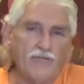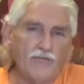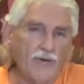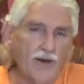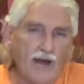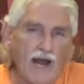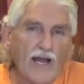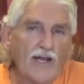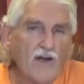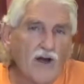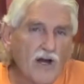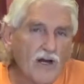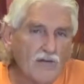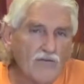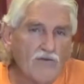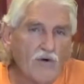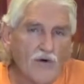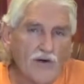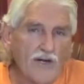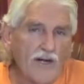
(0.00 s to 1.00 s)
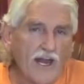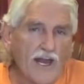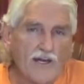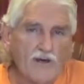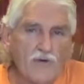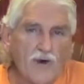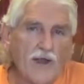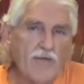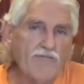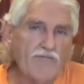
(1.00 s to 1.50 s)
what I call a
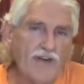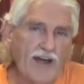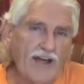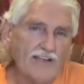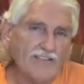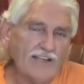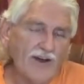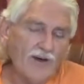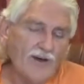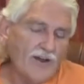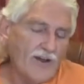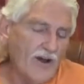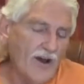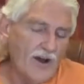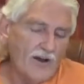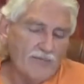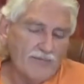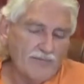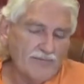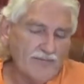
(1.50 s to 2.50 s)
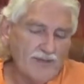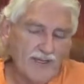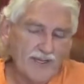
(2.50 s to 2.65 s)
40-day grape fast, I only call it